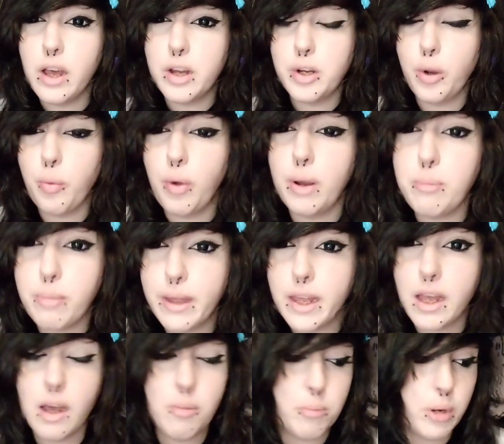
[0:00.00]
under one
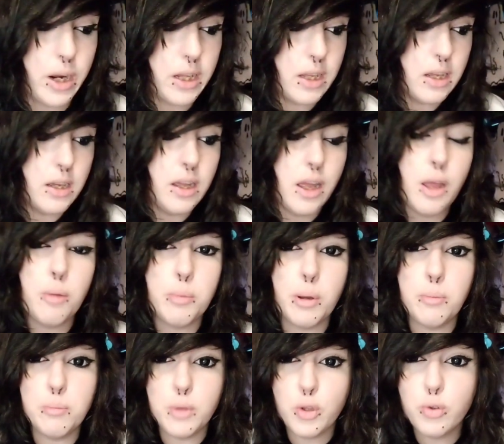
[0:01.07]
big umbrella,
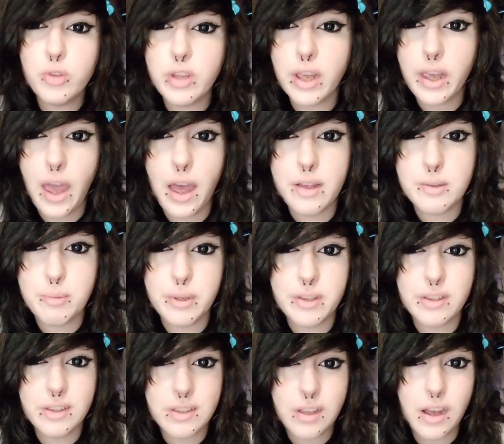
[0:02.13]
but music has been
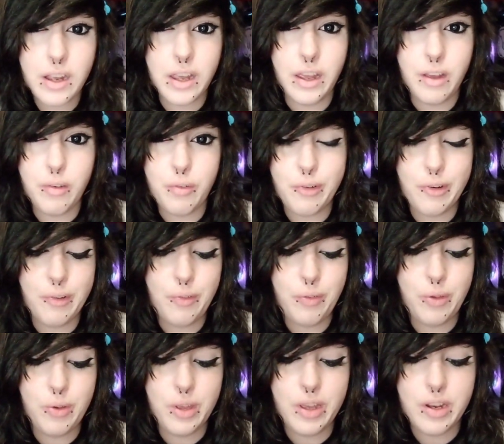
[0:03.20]
sucking for a
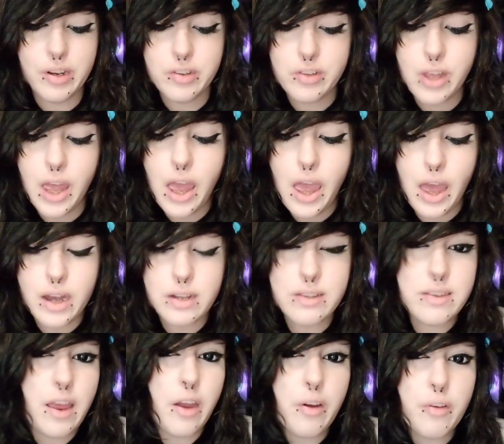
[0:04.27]
few years, and it's
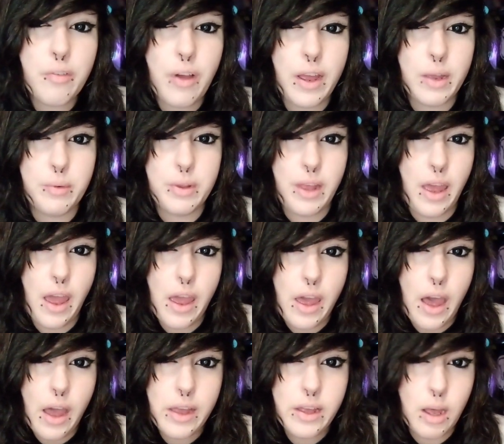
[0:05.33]
terrifying with
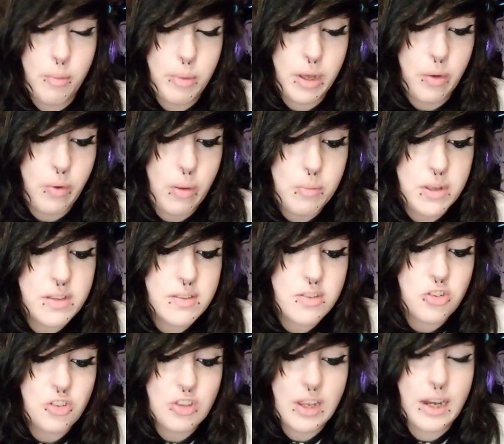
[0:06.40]
AI coming around because
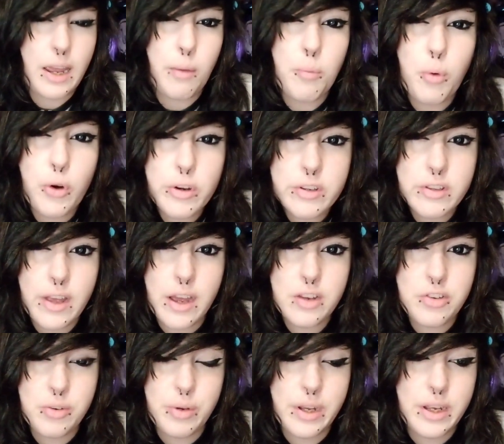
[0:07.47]
it's just going to get more
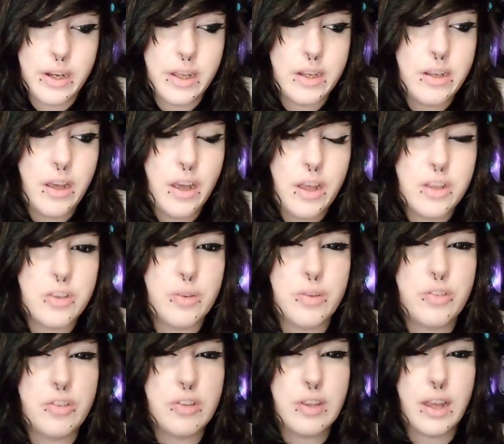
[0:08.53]
saturated. So
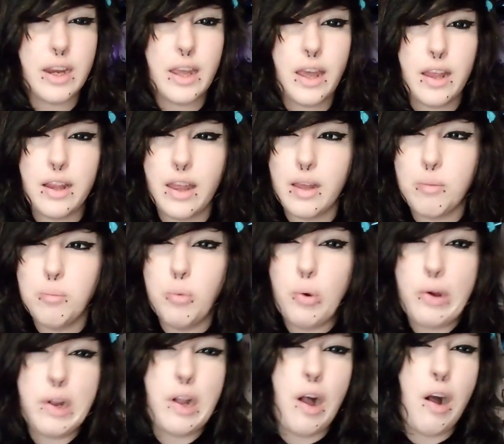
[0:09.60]
it's just going to get, like,
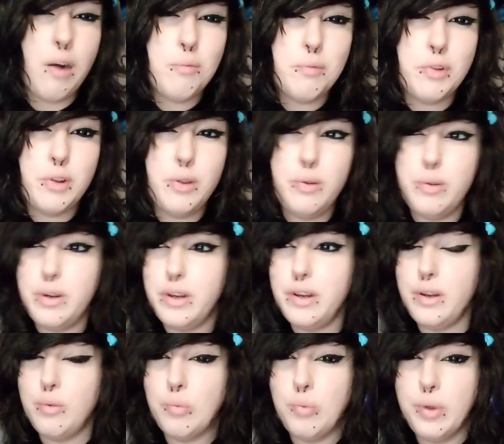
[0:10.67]
more convoluted
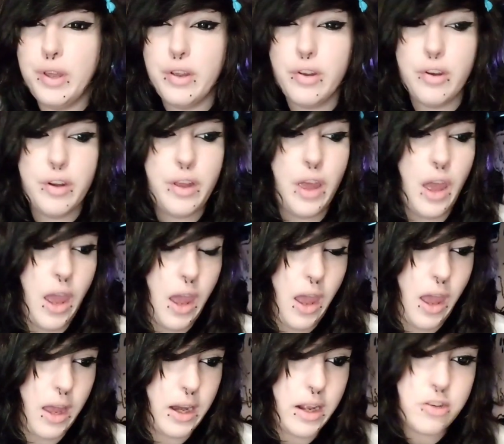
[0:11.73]
and weird,
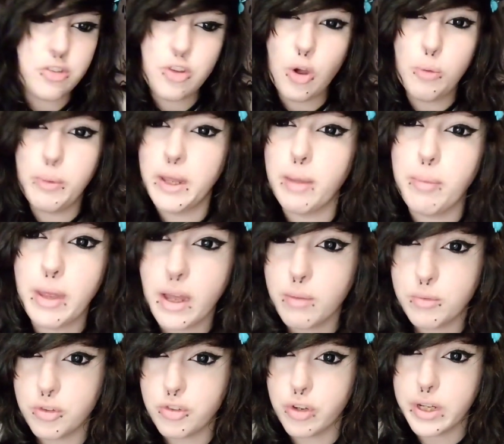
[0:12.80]
and I just hope it
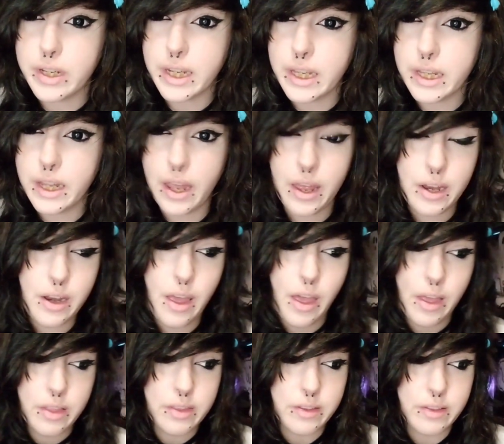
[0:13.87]
becomes trendy again
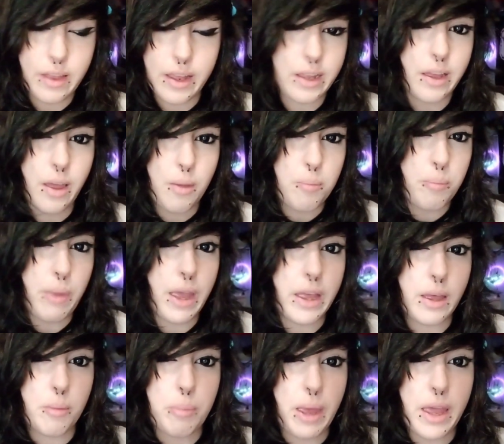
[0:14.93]
to, like,
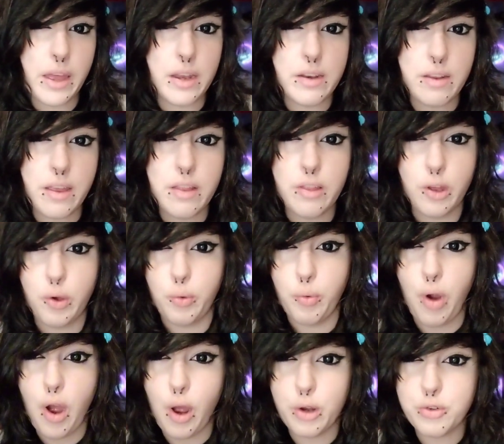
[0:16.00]
make a band in the
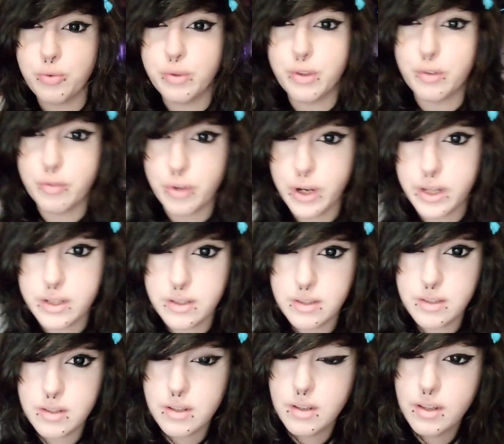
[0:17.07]
garage with your
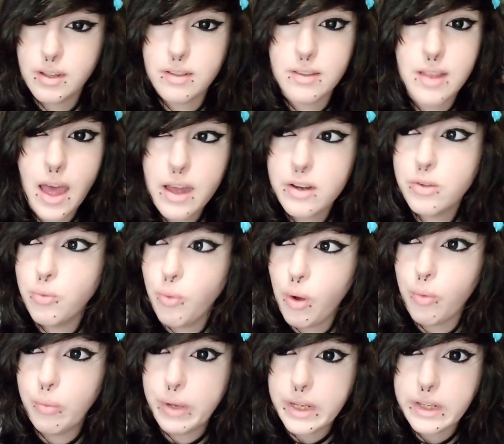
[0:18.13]
friends, because that is
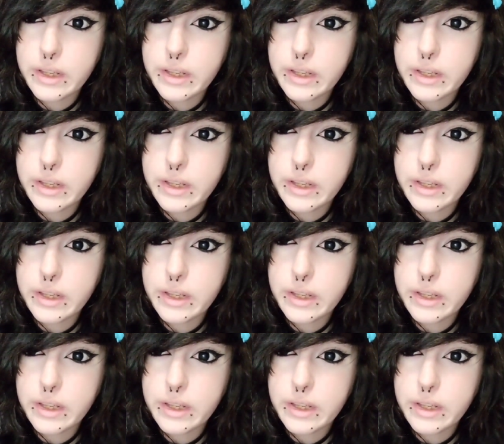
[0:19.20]
what we